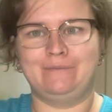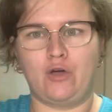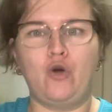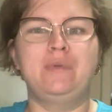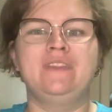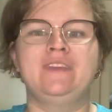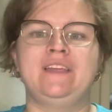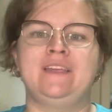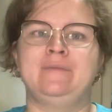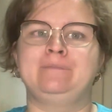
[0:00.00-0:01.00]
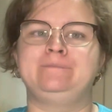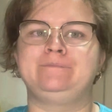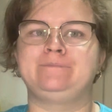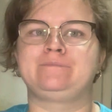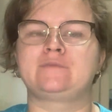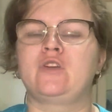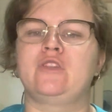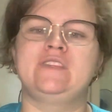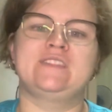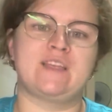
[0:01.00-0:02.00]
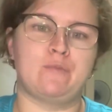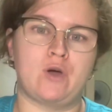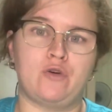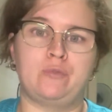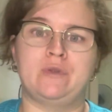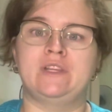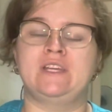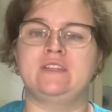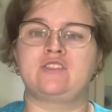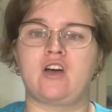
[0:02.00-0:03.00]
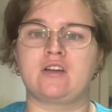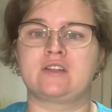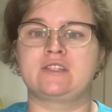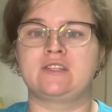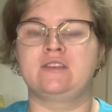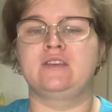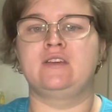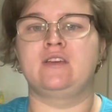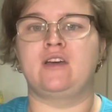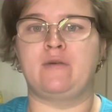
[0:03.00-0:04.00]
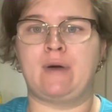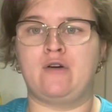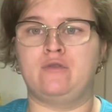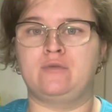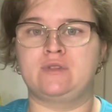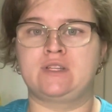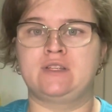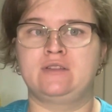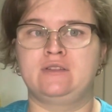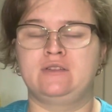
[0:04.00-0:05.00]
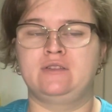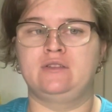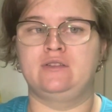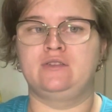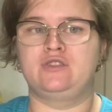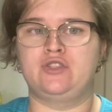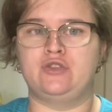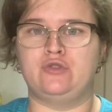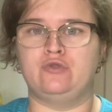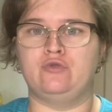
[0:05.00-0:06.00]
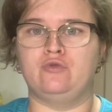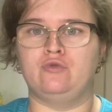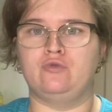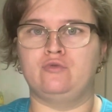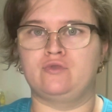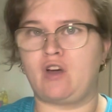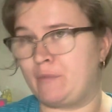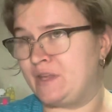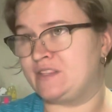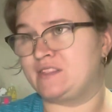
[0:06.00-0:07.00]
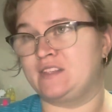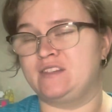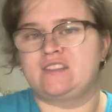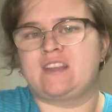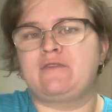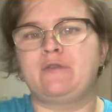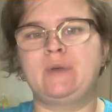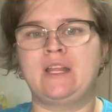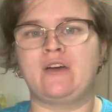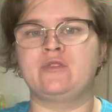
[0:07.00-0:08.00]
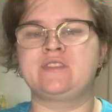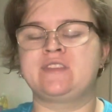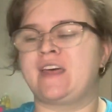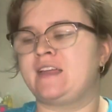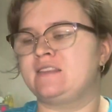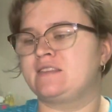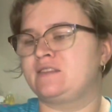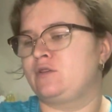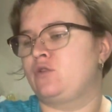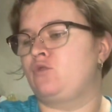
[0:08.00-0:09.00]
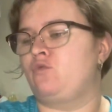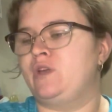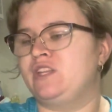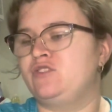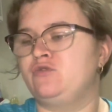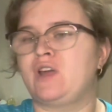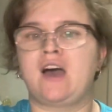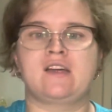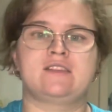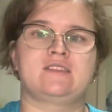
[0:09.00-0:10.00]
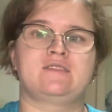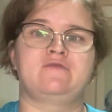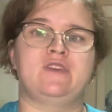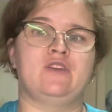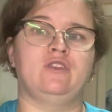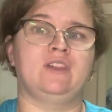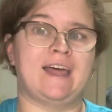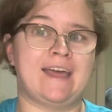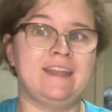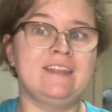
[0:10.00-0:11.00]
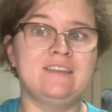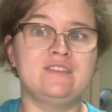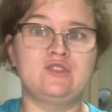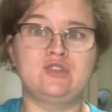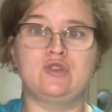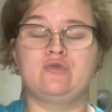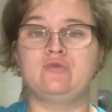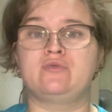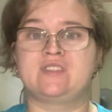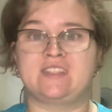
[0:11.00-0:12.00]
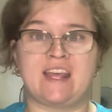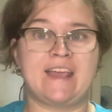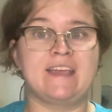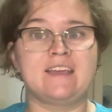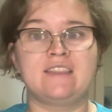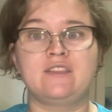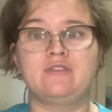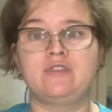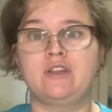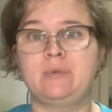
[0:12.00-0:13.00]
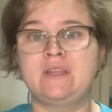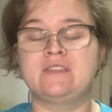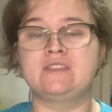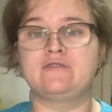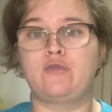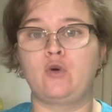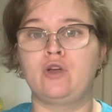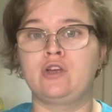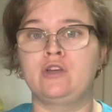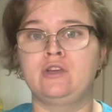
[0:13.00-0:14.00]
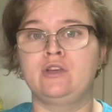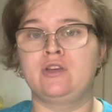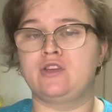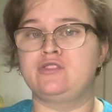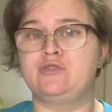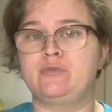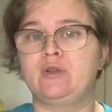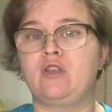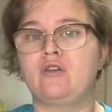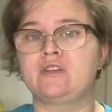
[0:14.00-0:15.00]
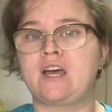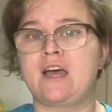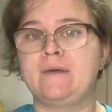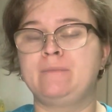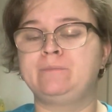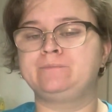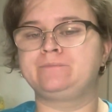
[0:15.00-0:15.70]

openly, or at least somewhat openly, talked about to Thomas and just everybody else that we do not feel led to stay in the Philippines for a super long time.